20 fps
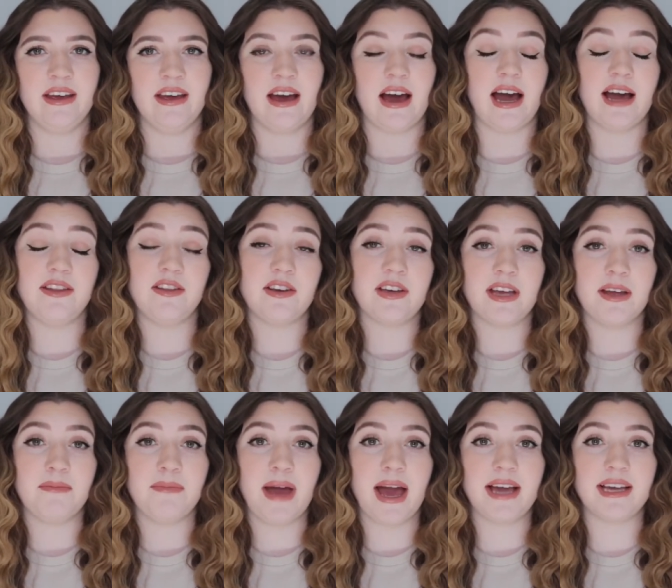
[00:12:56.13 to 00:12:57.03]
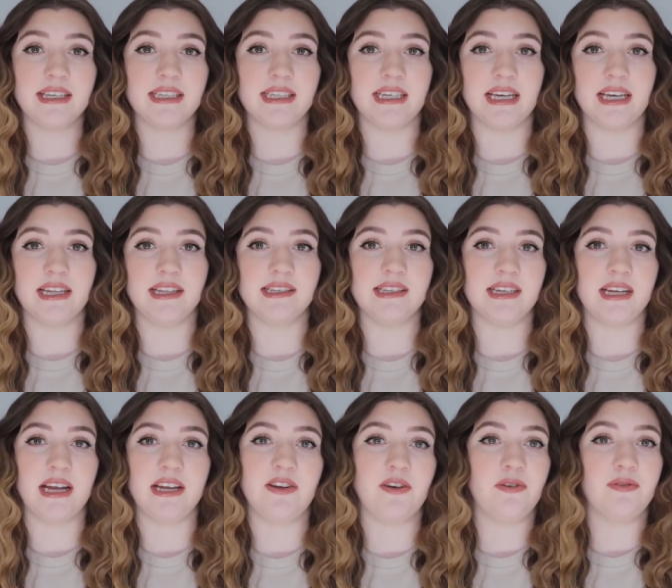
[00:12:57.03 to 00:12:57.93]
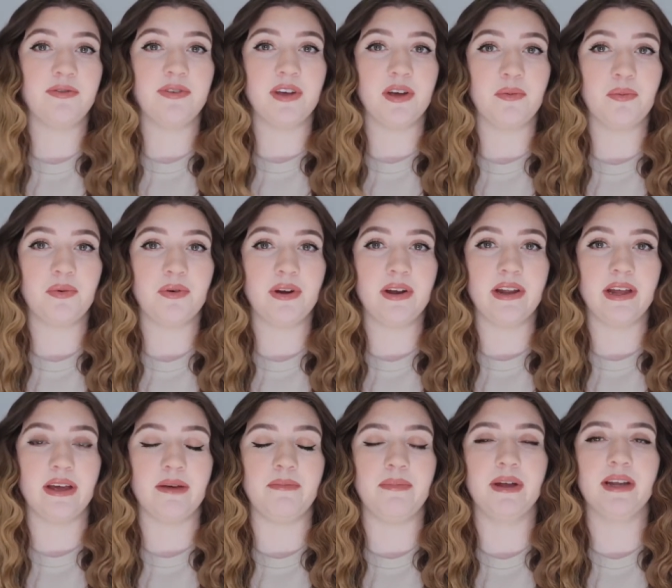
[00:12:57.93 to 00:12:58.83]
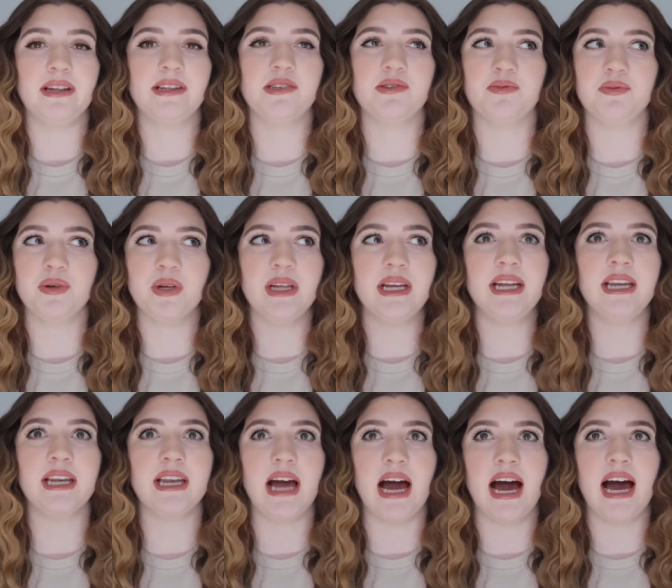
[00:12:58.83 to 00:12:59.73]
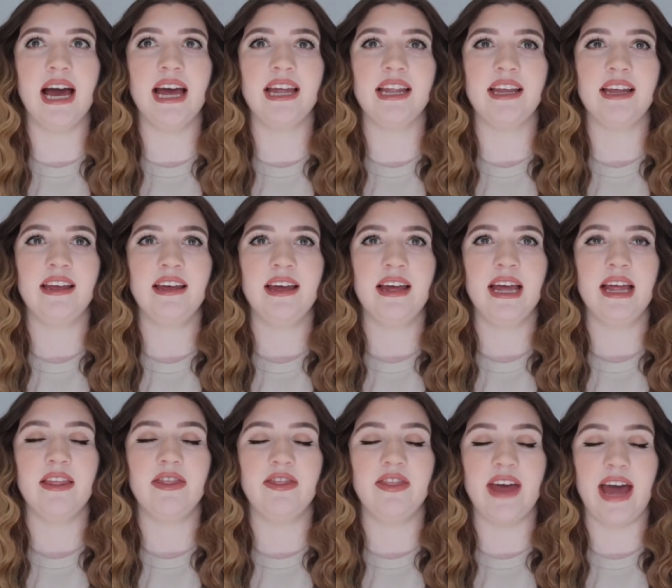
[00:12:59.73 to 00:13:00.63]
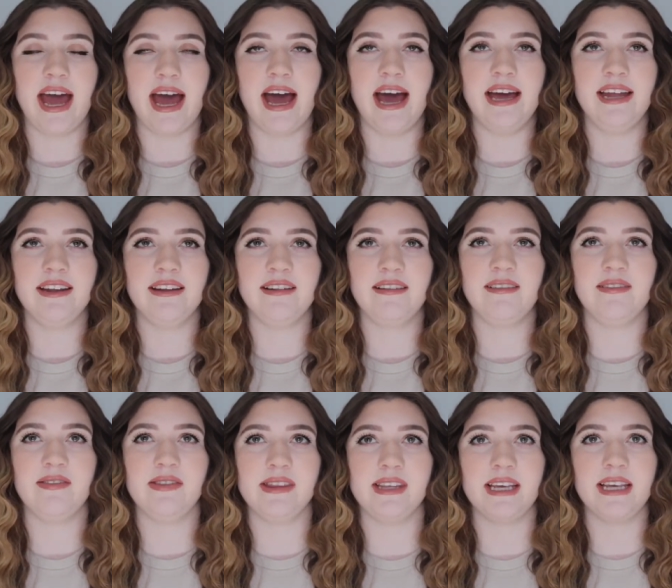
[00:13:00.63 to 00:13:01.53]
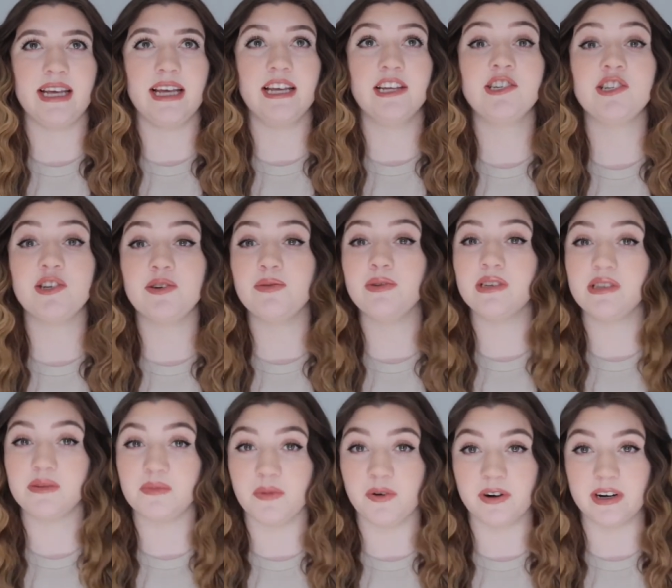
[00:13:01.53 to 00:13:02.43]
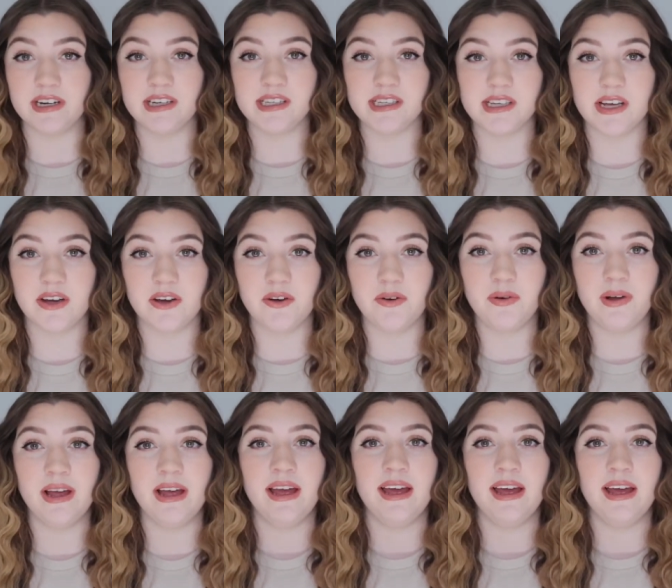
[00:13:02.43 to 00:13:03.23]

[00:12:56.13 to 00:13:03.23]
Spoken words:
I look at magazines and I don't feel pretty, but it's really not that. The issue is more so